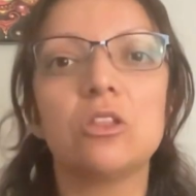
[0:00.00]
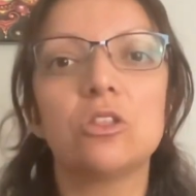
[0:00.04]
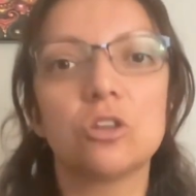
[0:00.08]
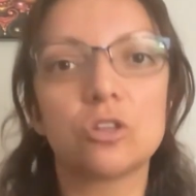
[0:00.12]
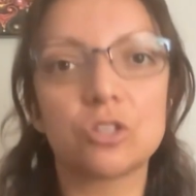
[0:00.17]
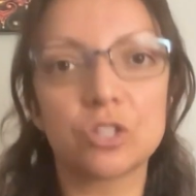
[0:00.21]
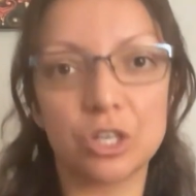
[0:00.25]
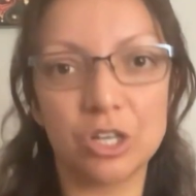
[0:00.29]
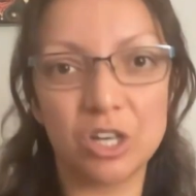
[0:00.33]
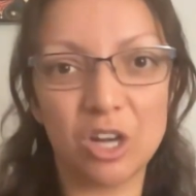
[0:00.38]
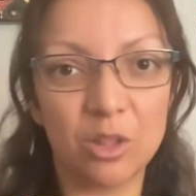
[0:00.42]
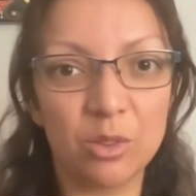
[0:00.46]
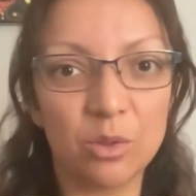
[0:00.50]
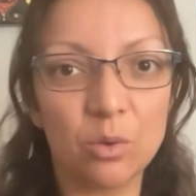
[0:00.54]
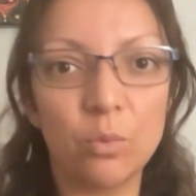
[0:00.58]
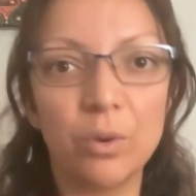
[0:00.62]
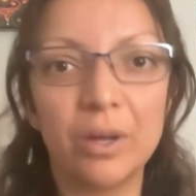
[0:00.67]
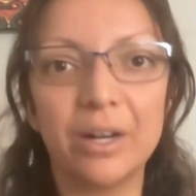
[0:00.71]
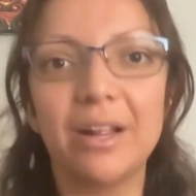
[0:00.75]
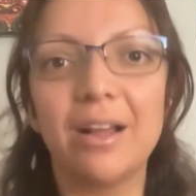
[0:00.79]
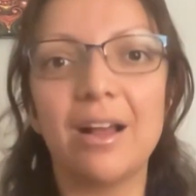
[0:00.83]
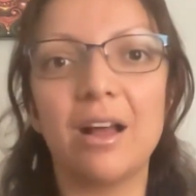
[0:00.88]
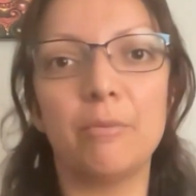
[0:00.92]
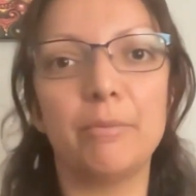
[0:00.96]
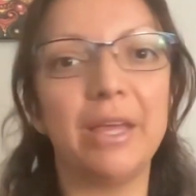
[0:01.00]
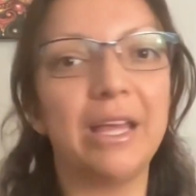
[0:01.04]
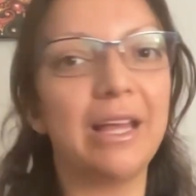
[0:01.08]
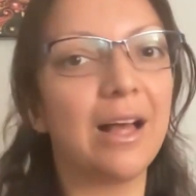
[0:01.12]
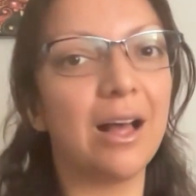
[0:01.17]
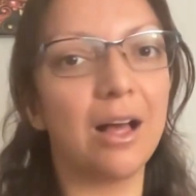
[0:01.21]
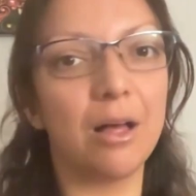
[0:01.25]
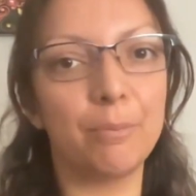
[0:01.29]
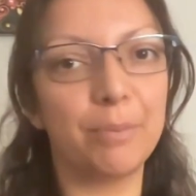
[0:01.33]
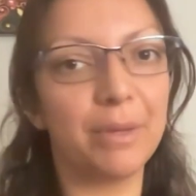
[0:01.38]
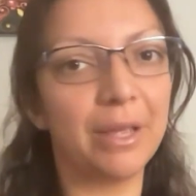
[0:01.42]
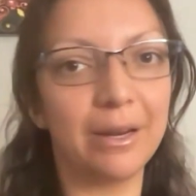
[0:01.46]
There's another one
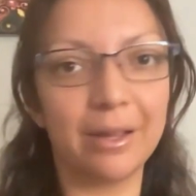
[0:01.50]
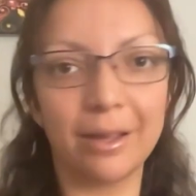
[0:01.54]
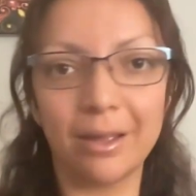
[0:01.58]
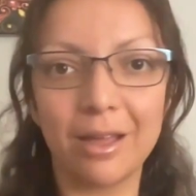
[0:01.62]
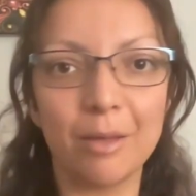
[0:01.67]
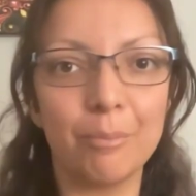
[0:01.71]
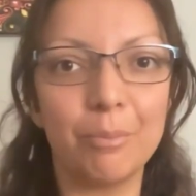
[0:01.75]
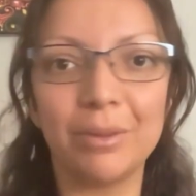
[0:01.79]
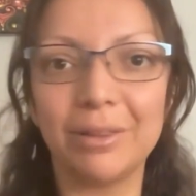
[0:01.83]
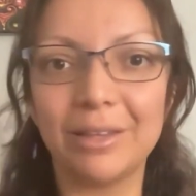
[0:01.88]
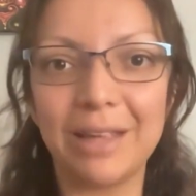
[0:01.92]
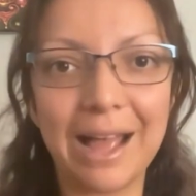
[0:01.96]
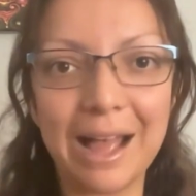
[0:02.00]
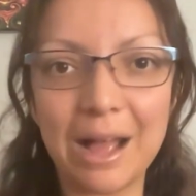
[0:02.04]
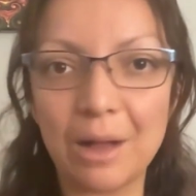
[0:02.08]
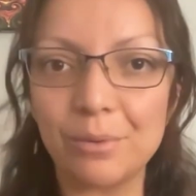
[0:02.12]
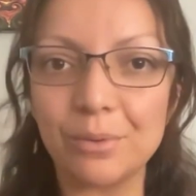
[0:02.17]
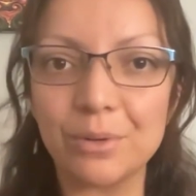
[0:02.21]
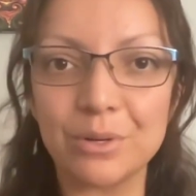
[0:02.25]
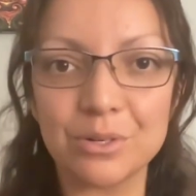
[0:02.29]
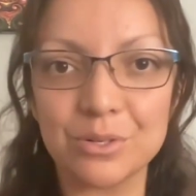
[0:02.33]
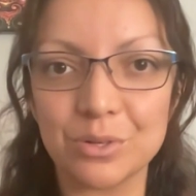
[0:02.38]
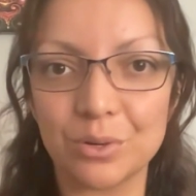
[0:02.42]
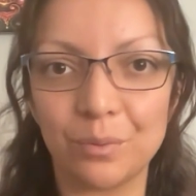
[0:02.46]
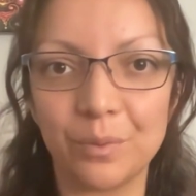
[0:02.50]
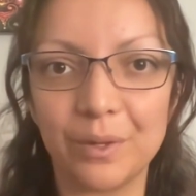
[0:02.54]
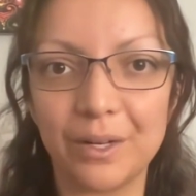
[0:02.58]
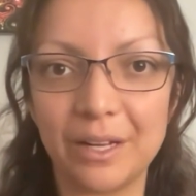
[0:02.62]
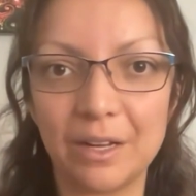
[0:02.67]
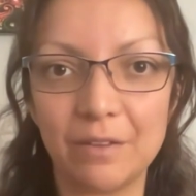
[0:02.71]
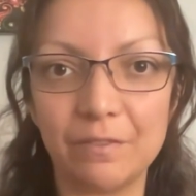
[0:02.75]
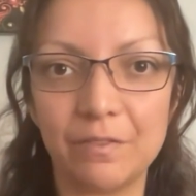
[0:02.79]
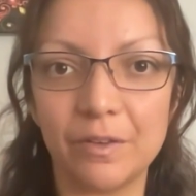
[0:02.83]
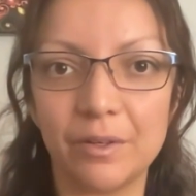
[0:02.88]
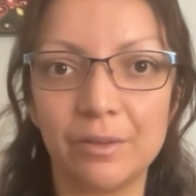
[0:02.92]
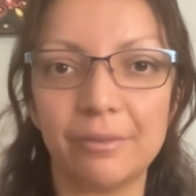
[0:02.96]
coming up in a couple of hours or
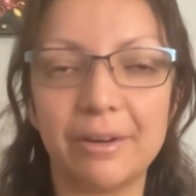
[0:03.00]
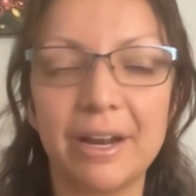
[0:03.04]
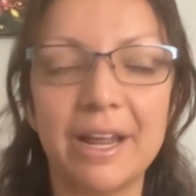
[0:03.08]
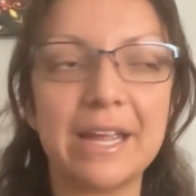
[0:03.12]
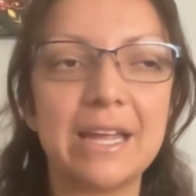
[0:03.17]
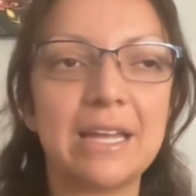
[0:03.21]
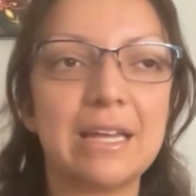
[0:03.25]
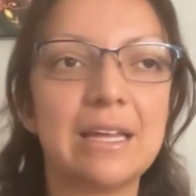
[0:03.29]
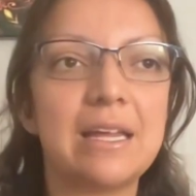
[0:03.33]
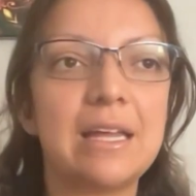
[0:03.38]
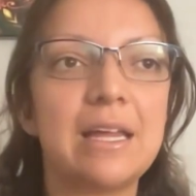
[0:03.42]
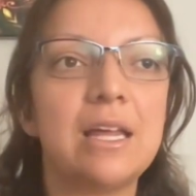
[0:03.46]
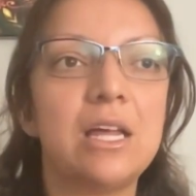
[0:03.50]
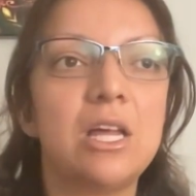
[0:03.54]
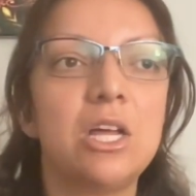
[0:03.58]
whatever, right?